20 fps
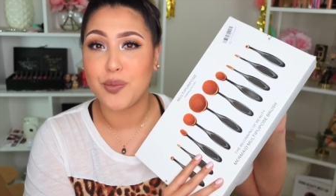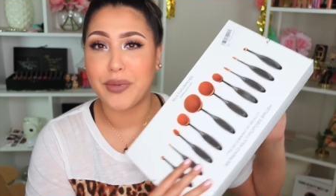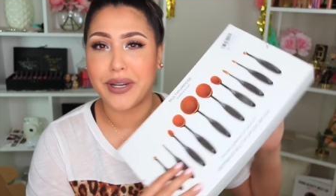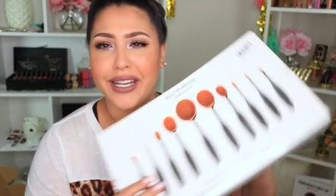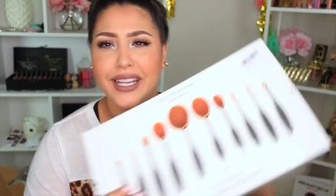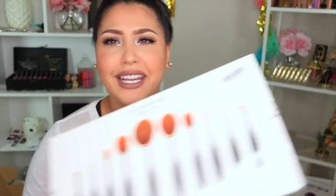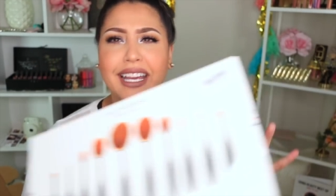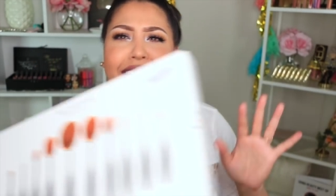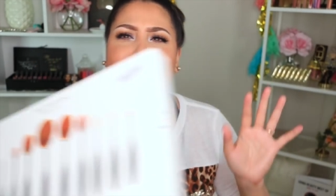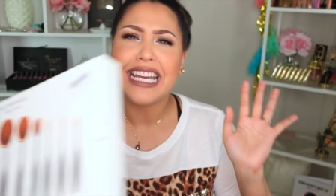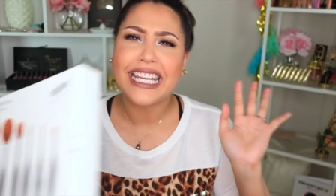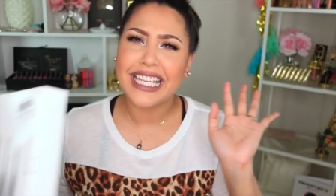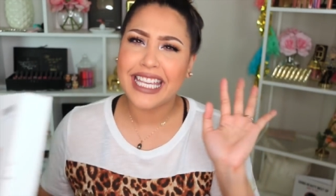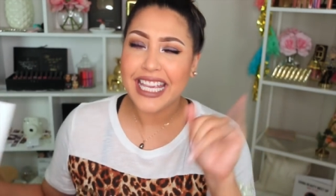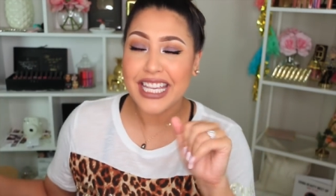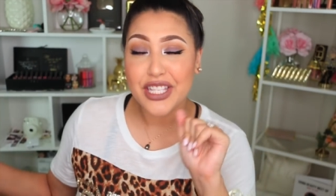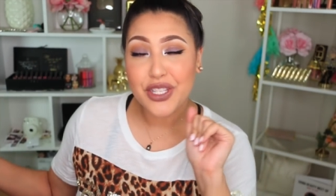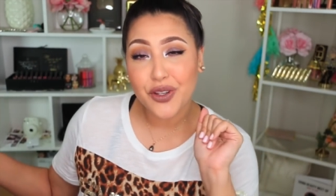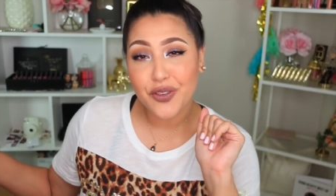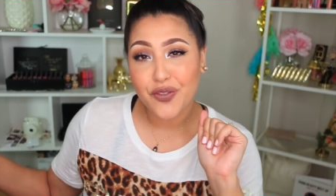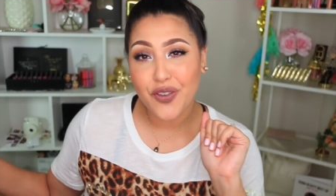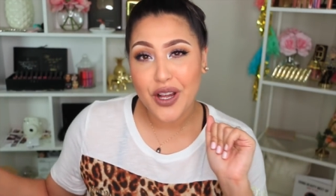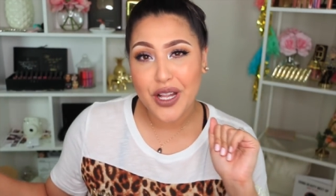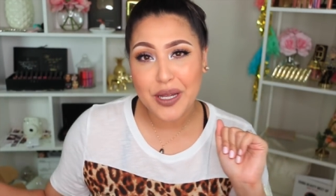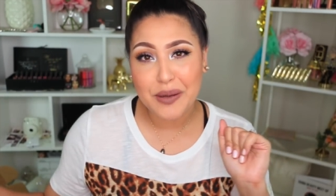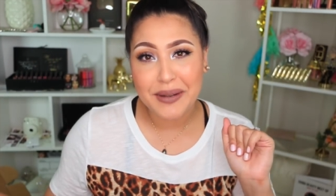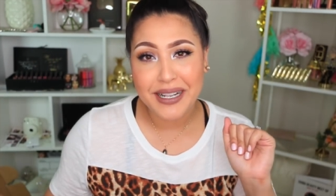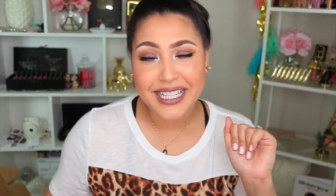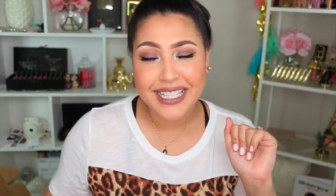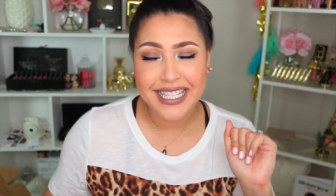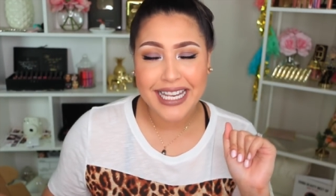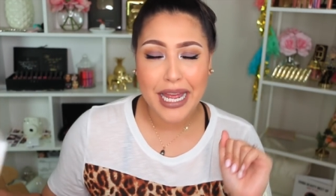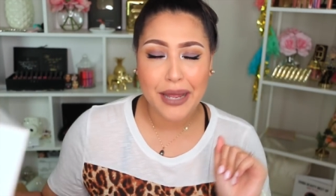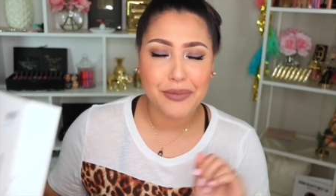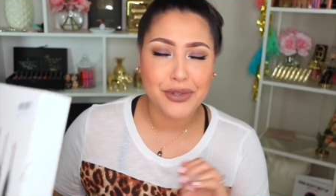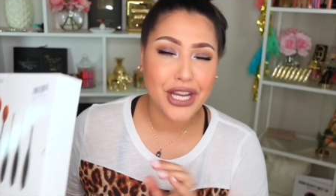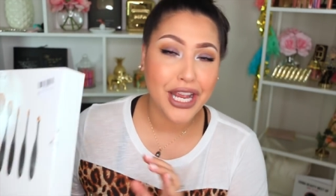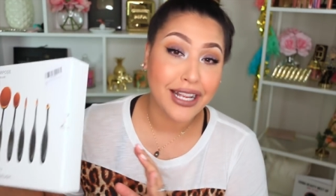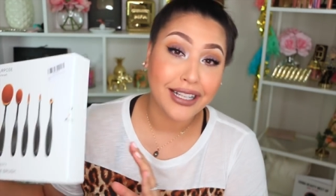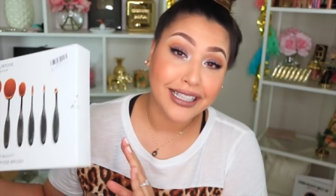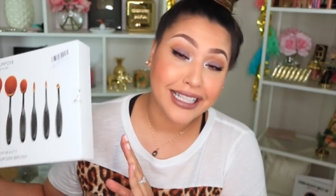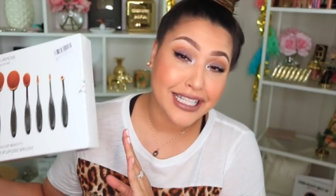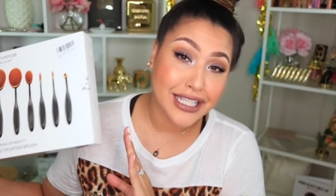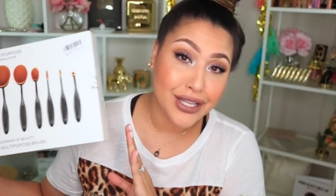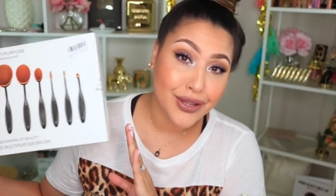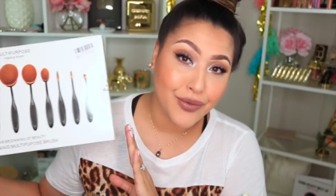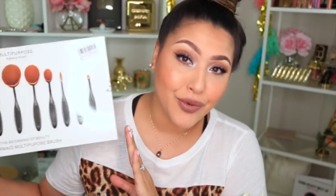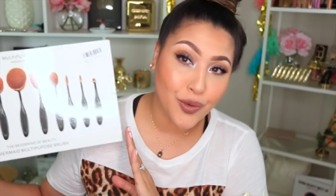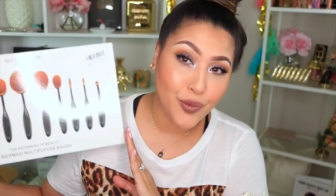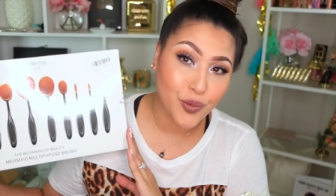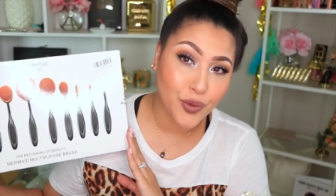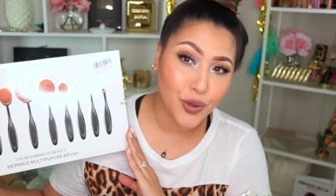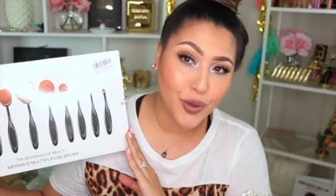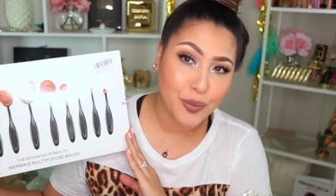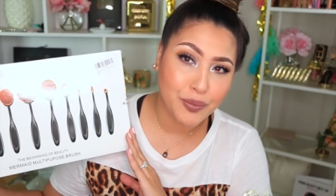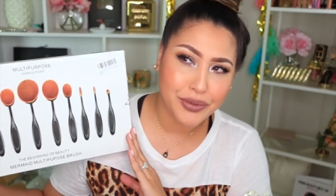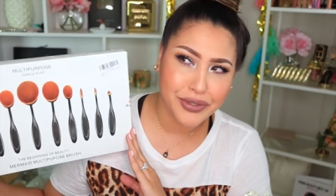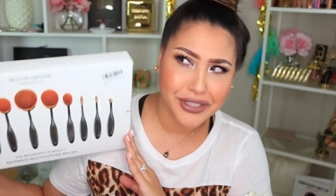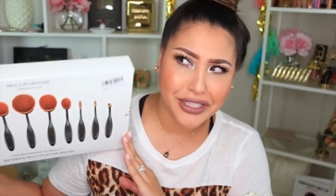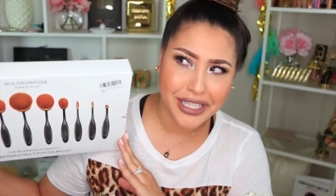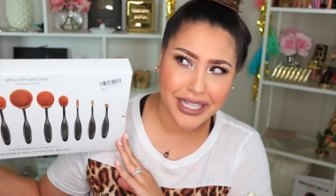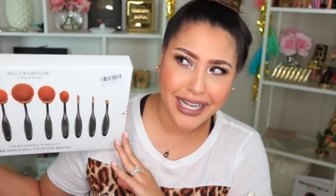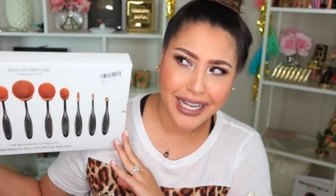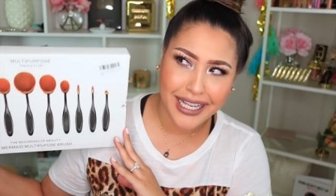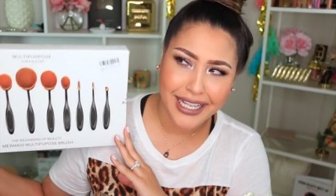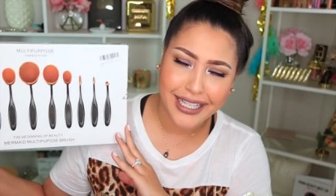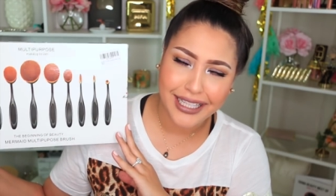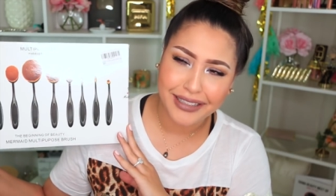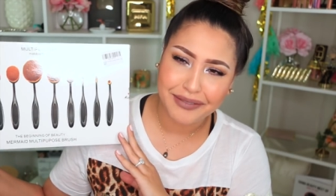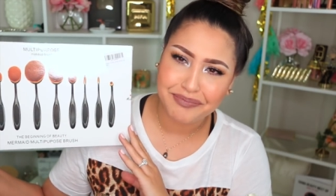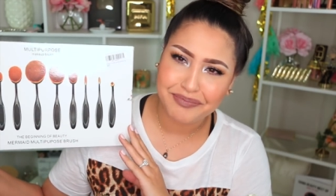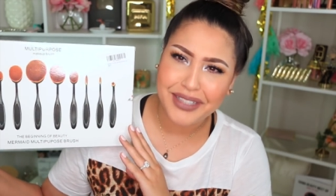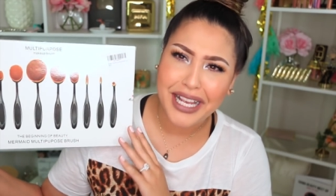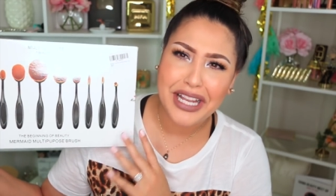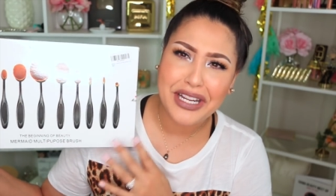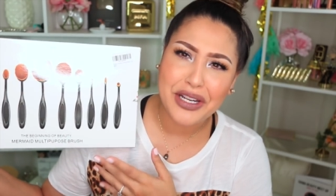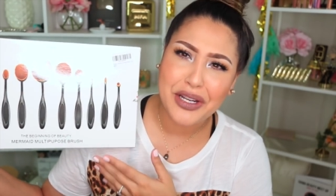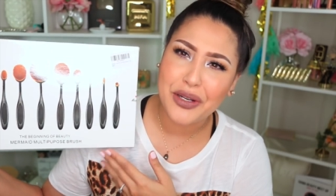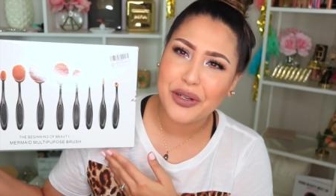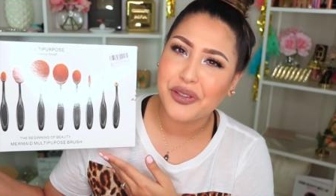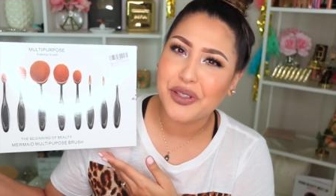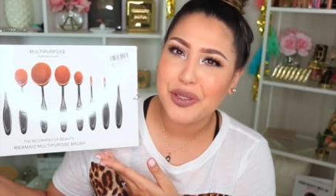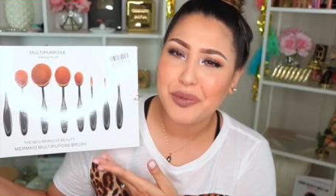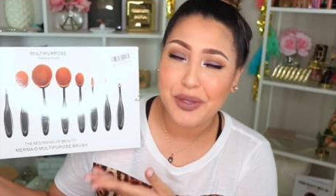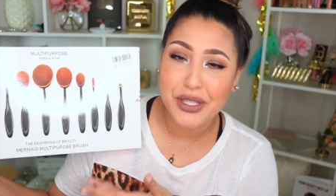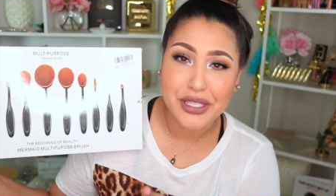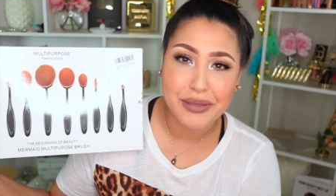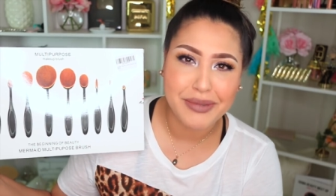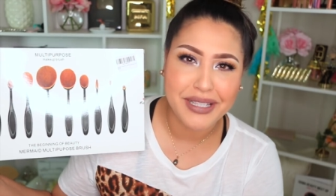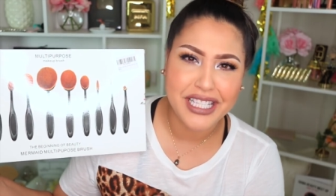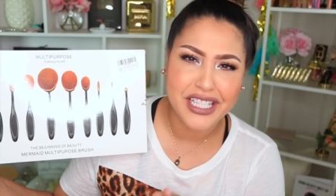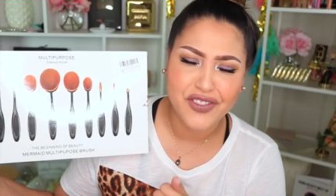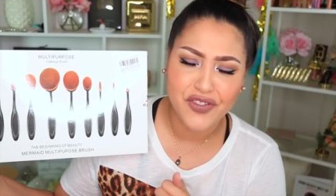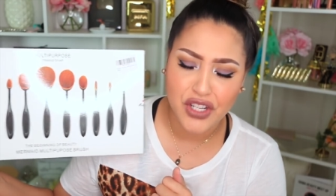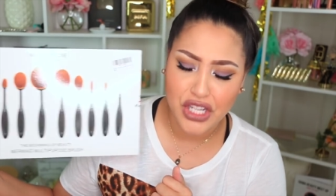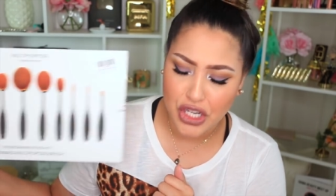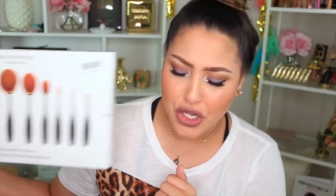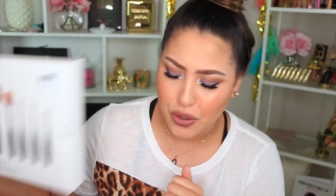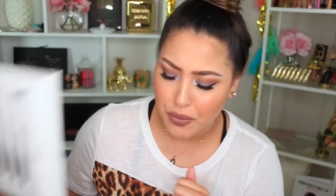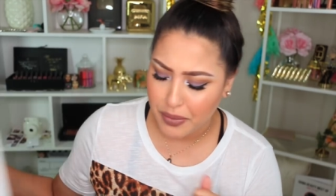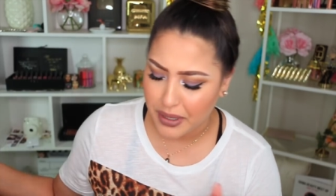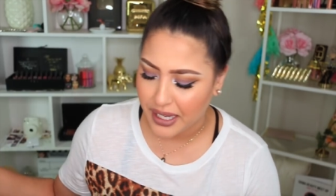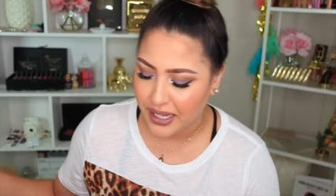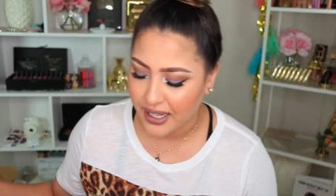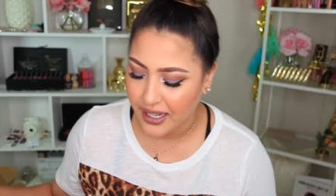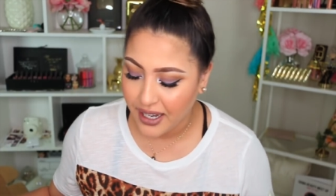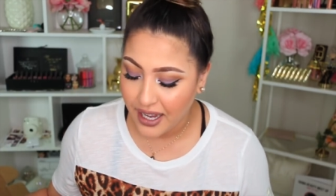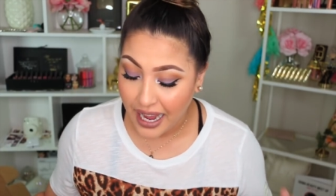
But in case you're following my Snapchat, Lizzy Woop Woop, today I know it was supposed to be this video, but